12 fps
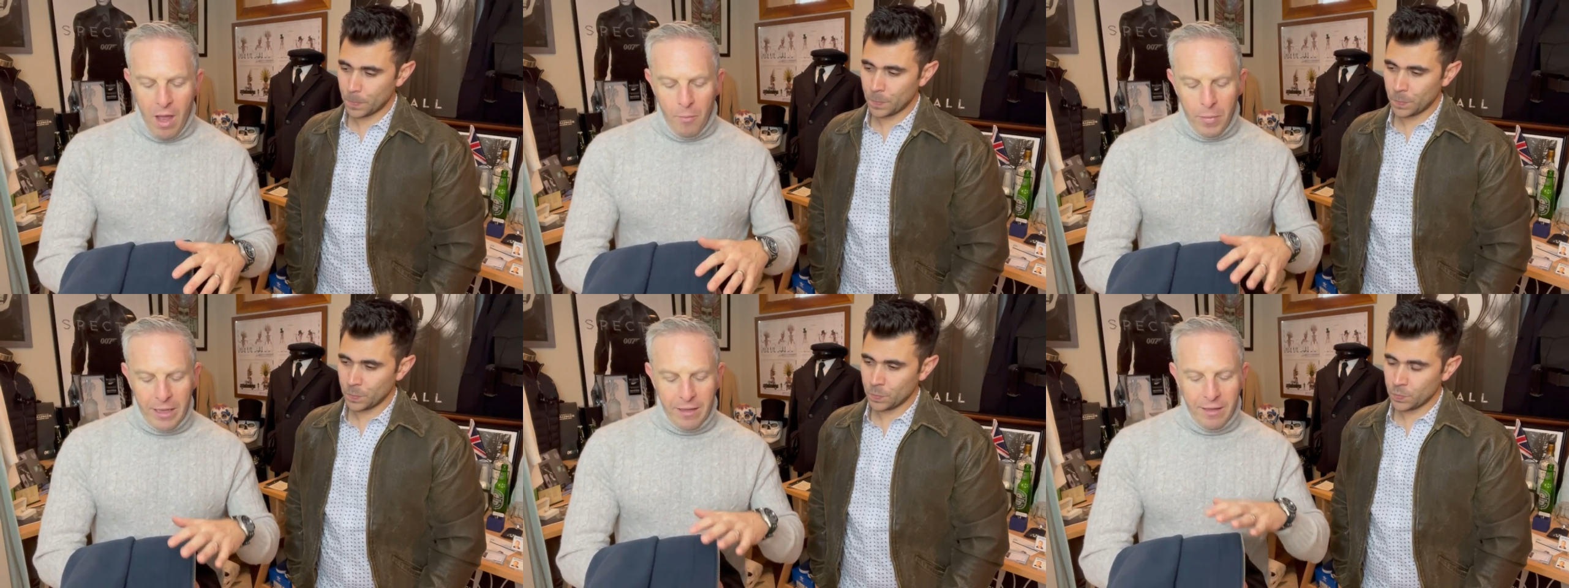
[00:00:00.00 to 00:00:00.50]

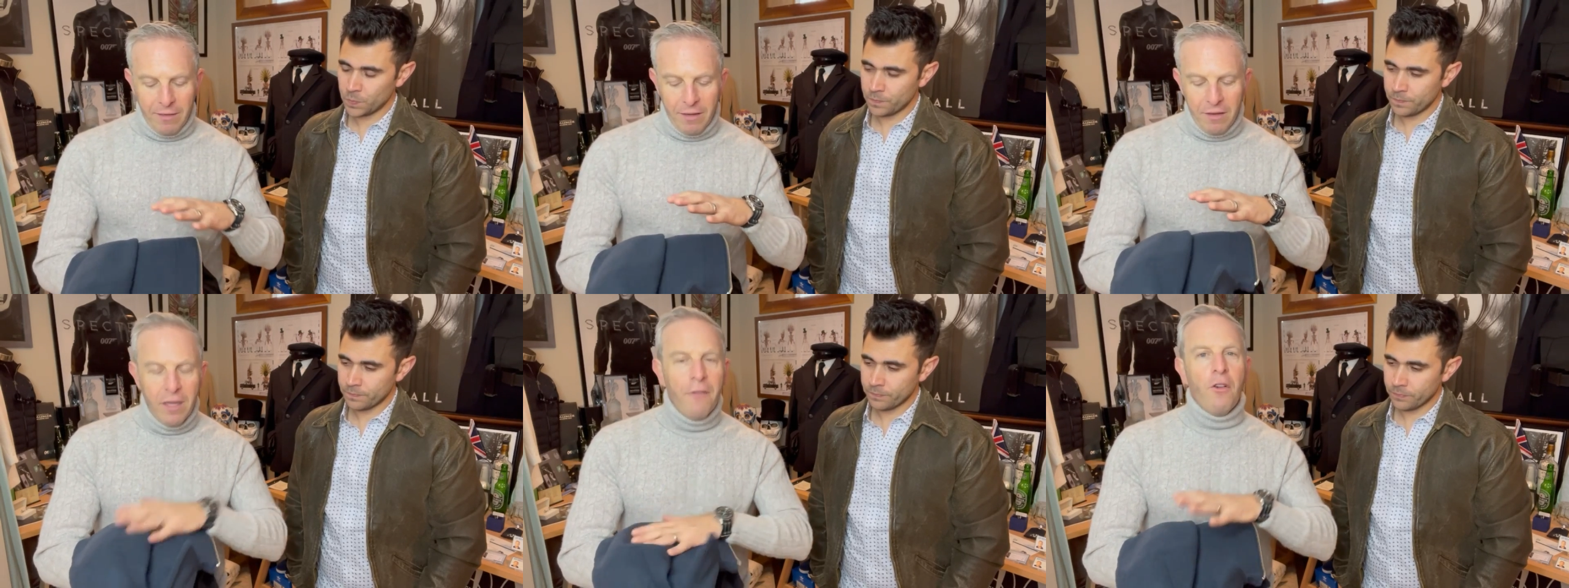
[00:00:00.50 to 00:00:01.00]
Speaker 1: But the,
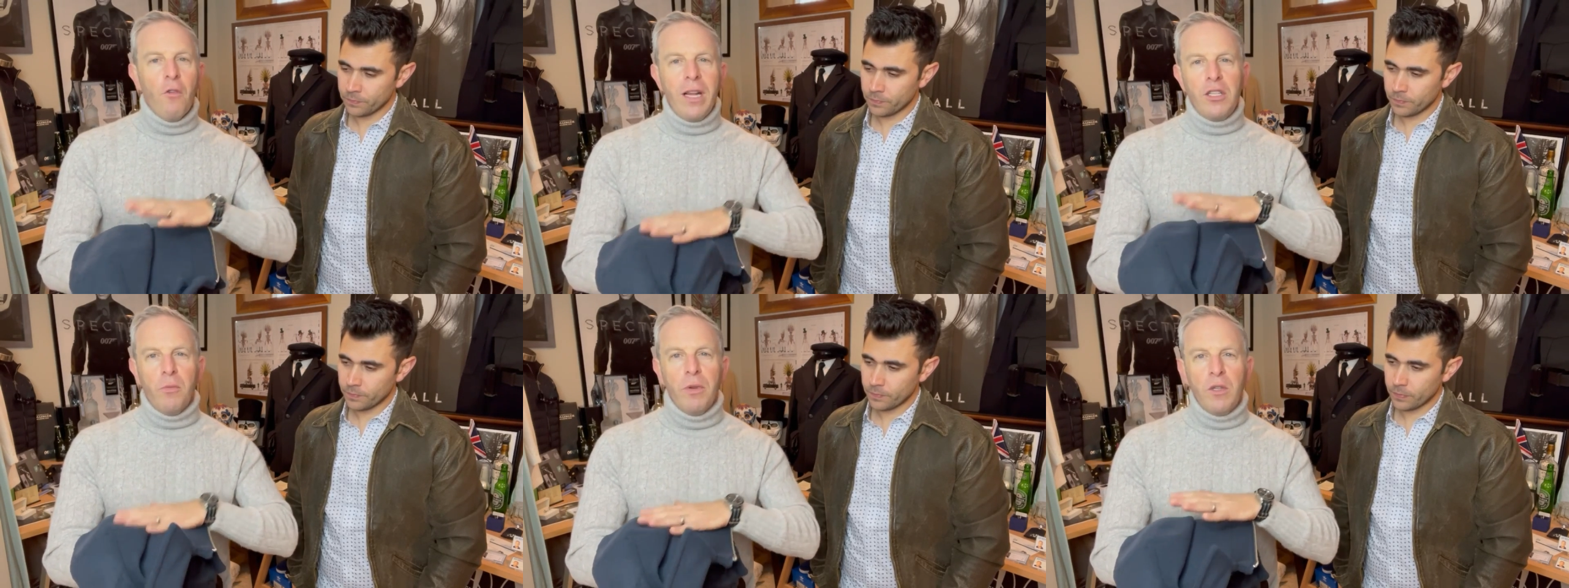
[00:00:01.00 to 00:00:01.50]
the
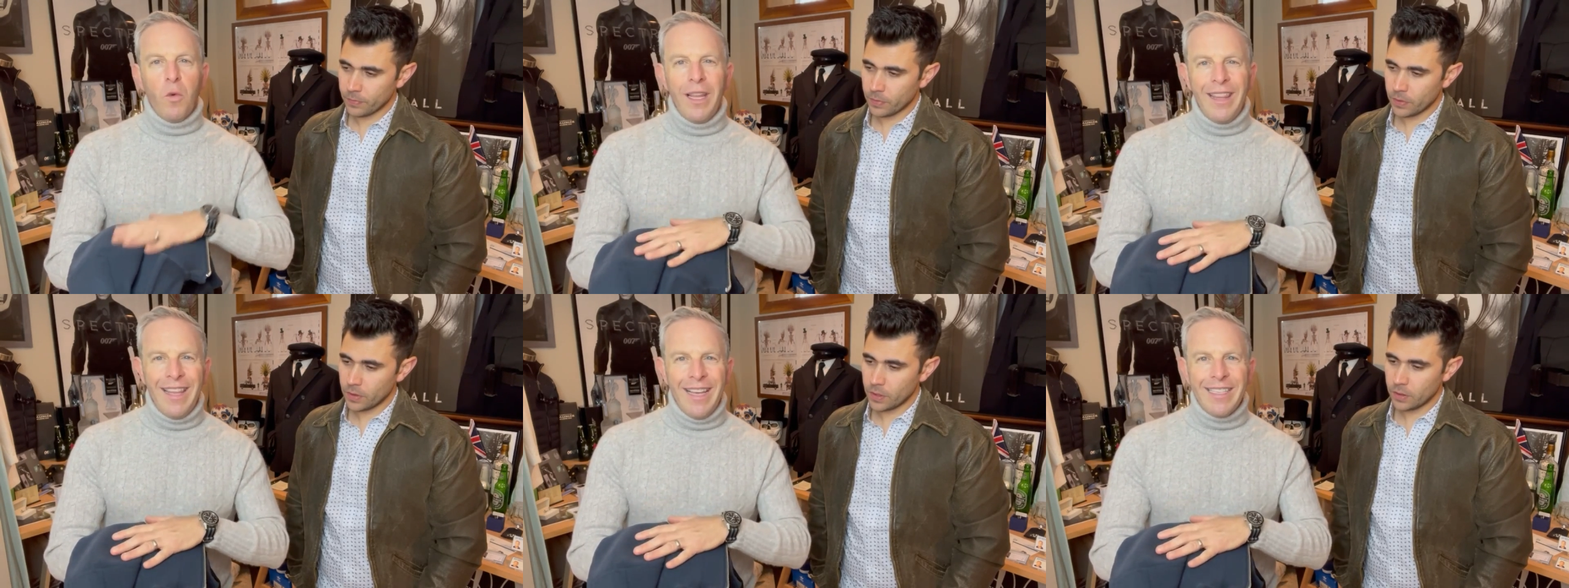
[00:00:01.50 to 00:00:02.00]
differential
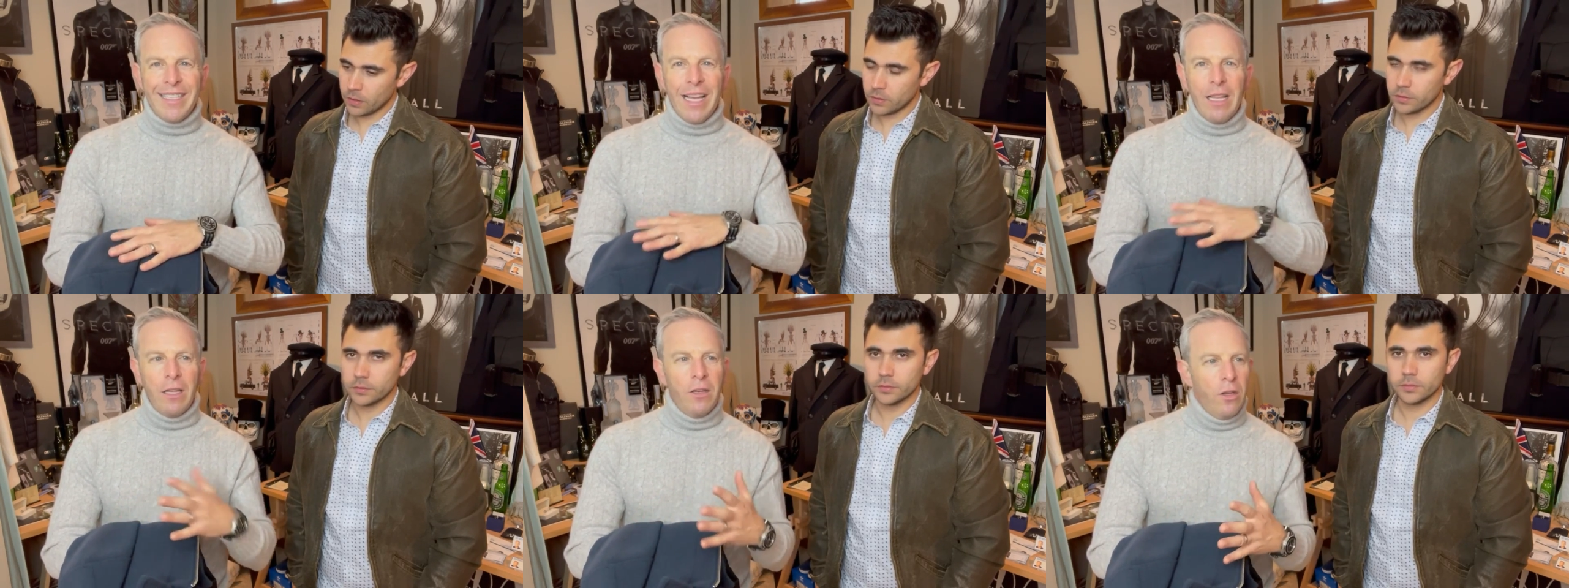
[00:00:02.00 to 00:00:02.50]
between this
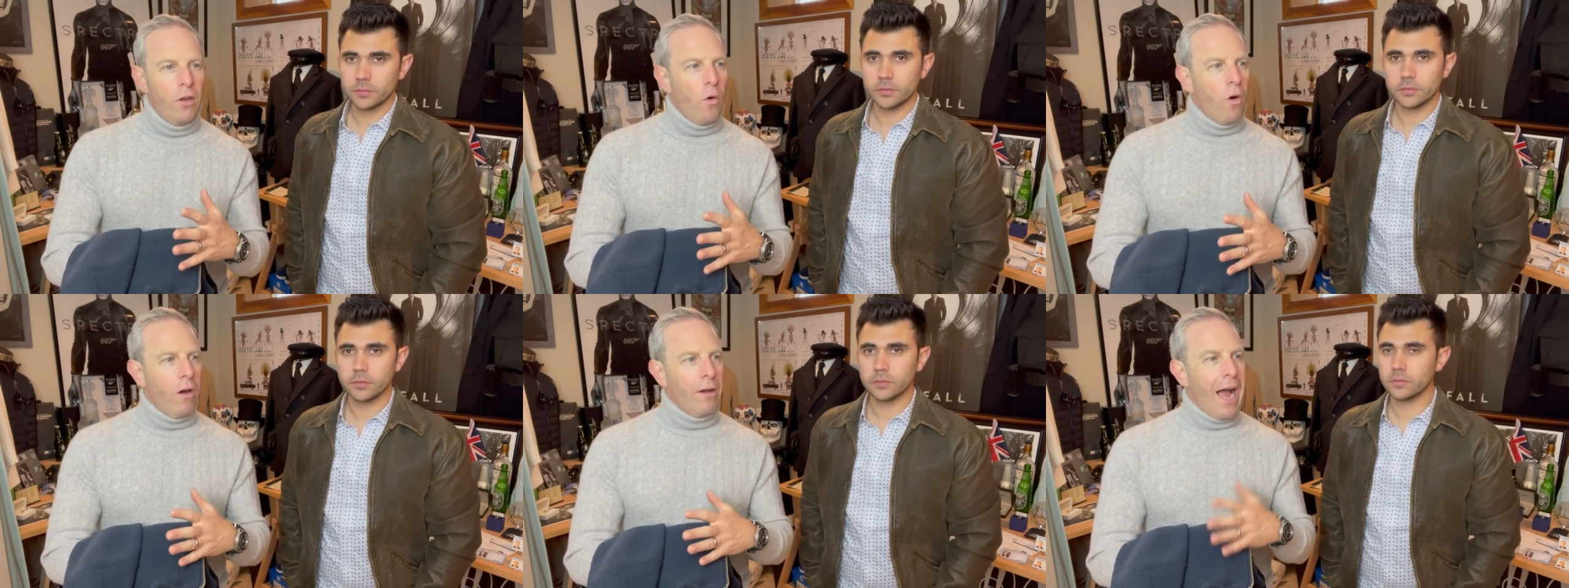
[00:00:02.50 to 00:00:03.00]
and the
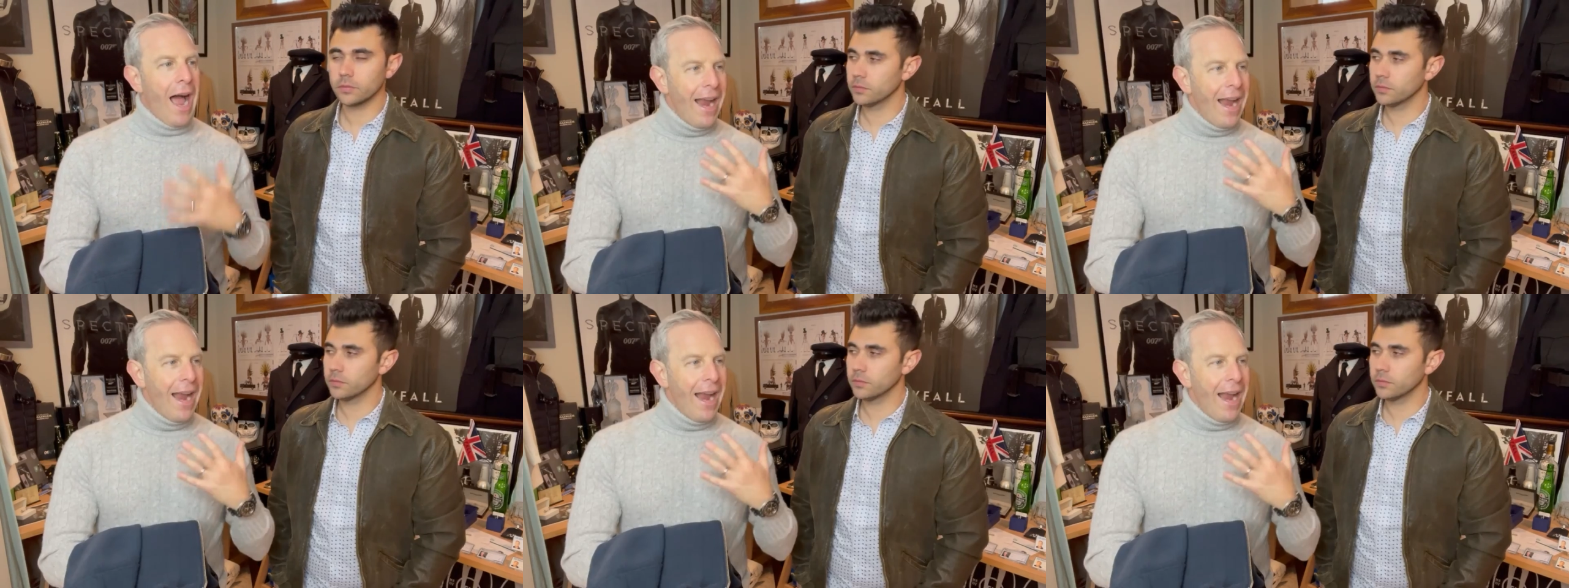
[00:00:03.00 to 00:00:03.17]
Dior,